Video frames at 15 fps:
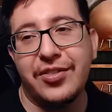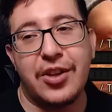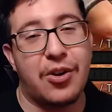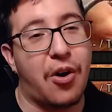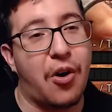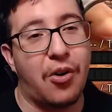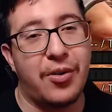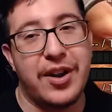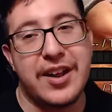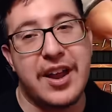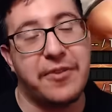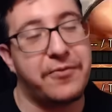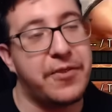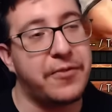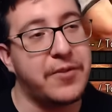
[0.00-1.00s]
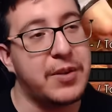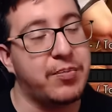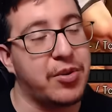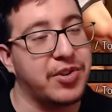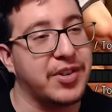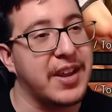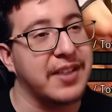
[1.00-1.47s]
they're already at
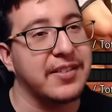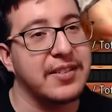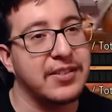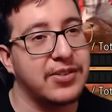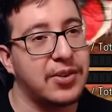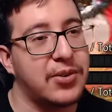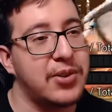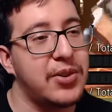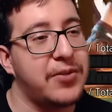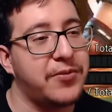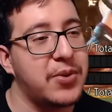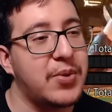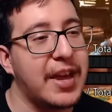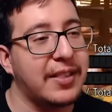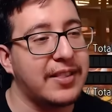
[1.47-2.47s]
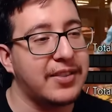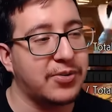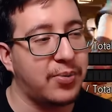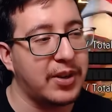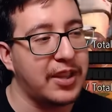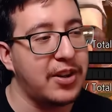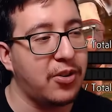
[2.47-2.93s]
50%. So if you get this
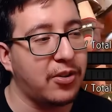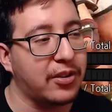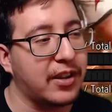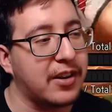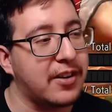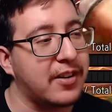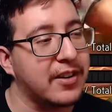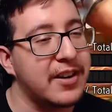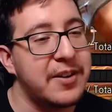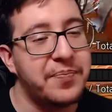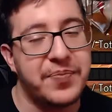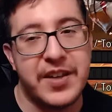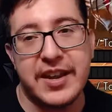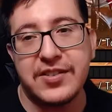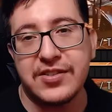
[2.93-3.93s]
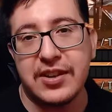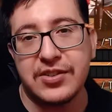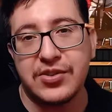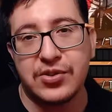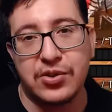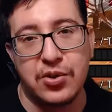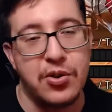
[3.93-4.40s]
really early on, it's
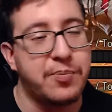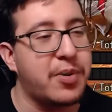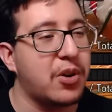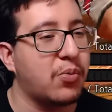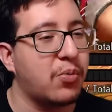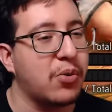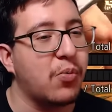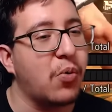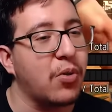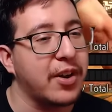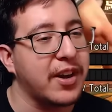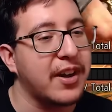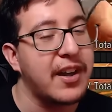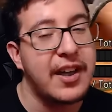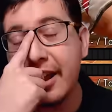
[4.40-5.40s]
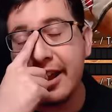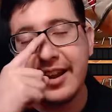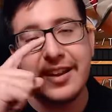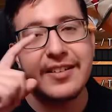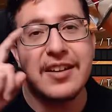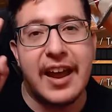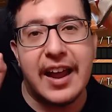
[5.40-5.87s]
super rewarding.
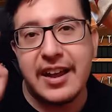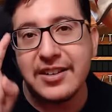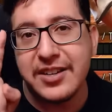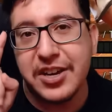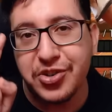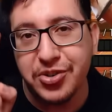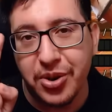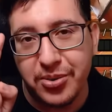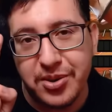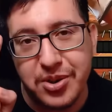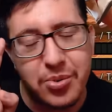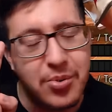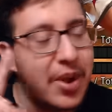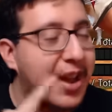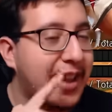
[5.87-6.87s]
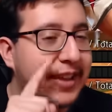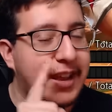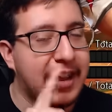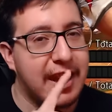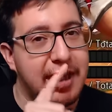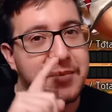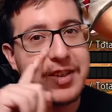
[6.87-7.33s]
And as I showed you,
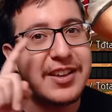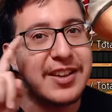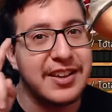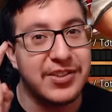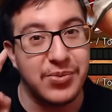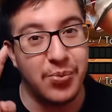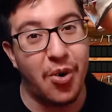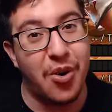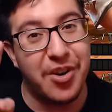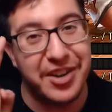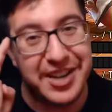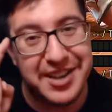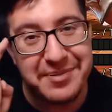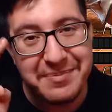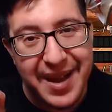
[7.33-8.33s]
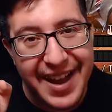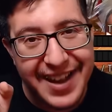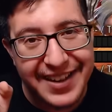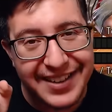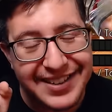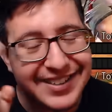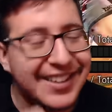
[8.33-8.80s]
Cammy is walking
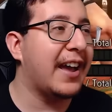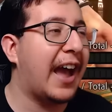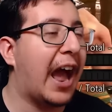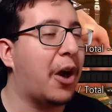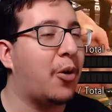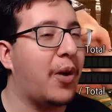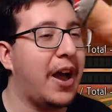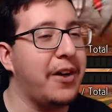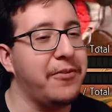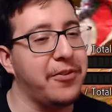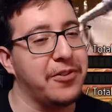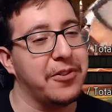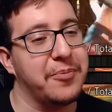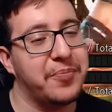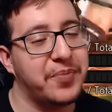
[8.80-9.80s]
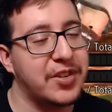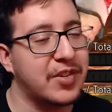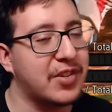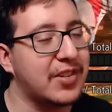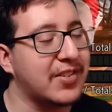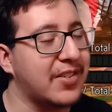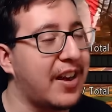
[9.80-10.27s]
back. However,
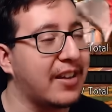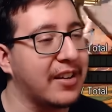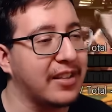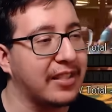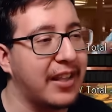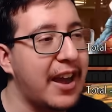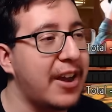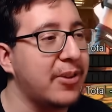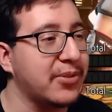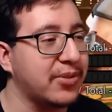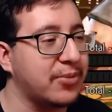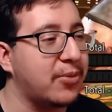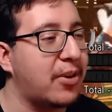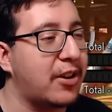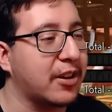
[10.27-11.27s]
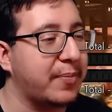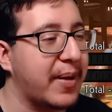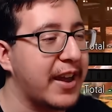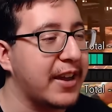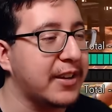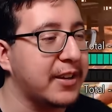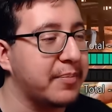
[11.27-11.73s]
she's not allowed to walk
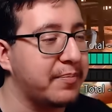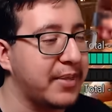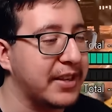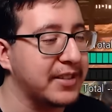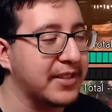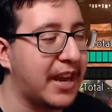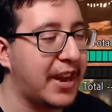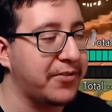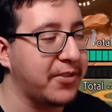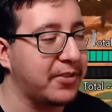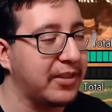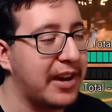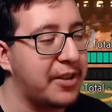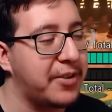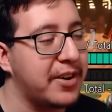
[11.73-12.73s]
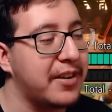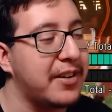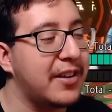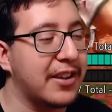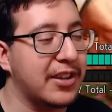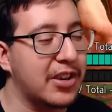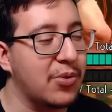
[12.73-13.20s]
back because after Lariat,
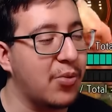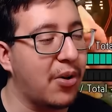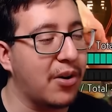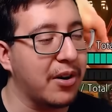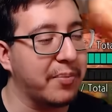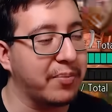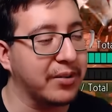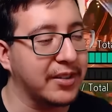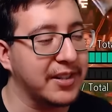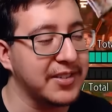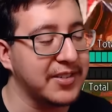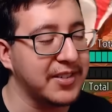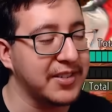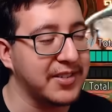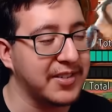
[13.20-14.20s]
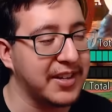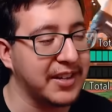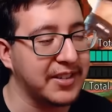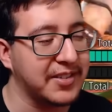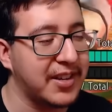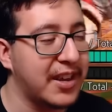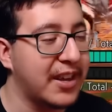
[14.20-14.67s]
you are +6.